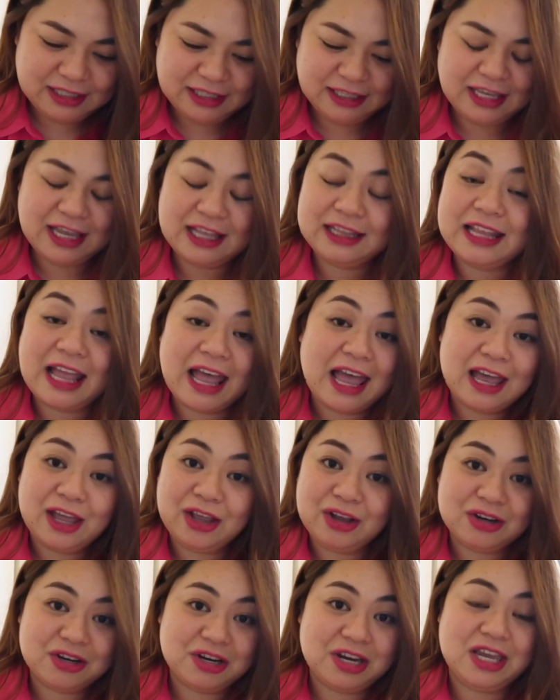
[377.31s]
get
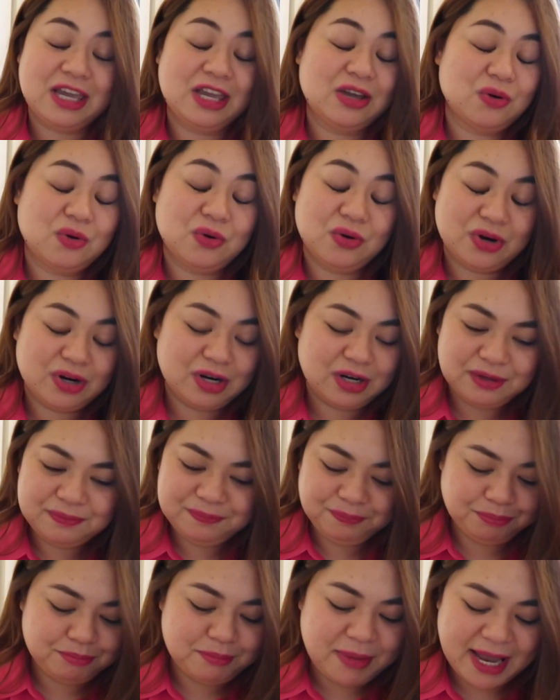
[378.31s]
angry or
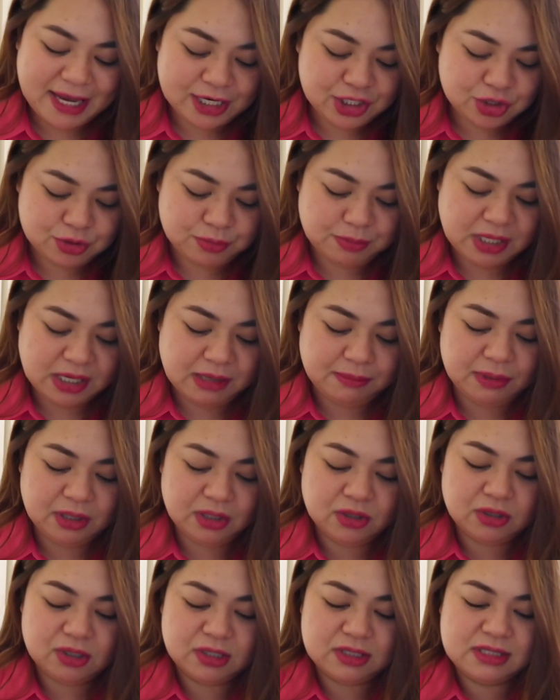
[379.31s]
bash me,
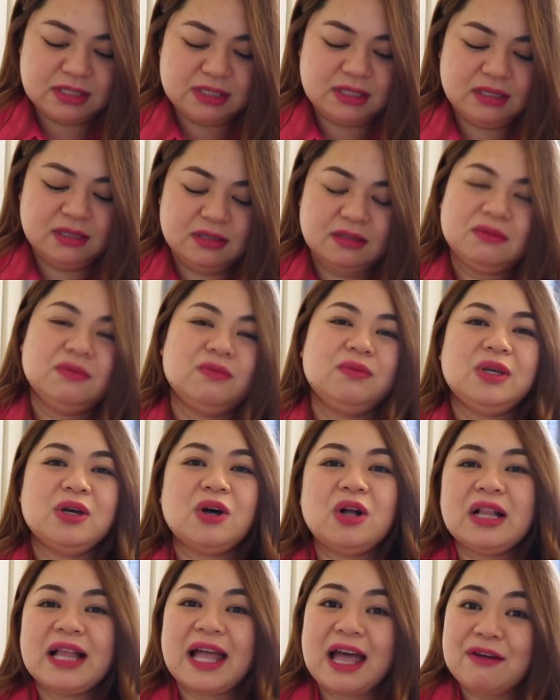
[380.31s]
because we
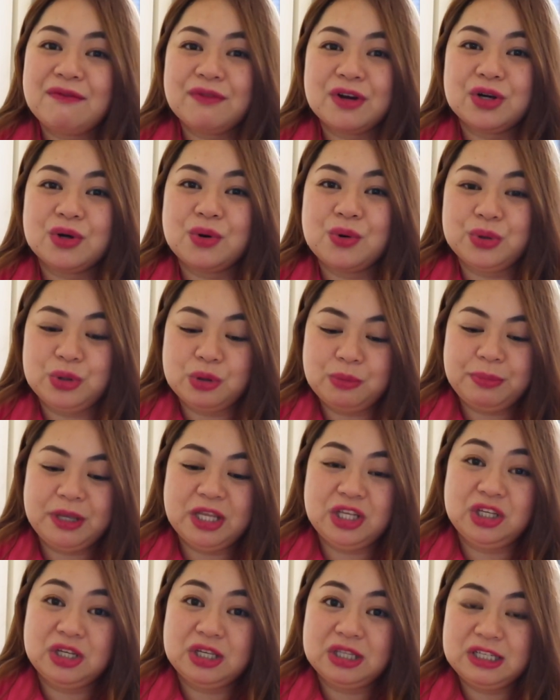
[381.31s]
all have our own
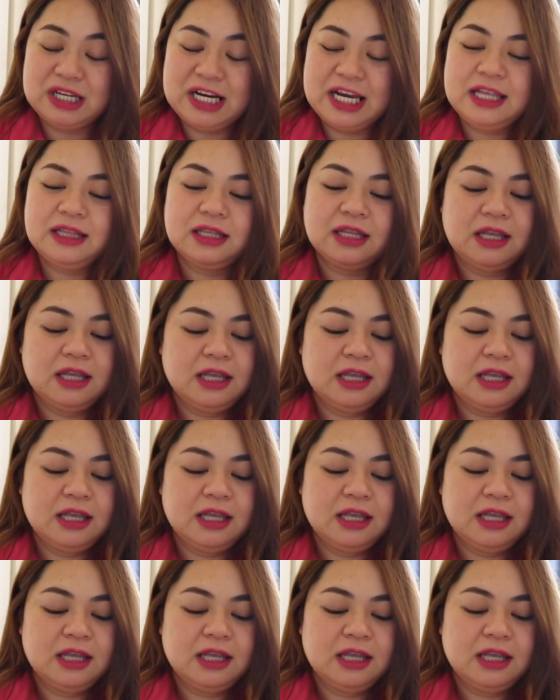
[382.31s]
opinion, right?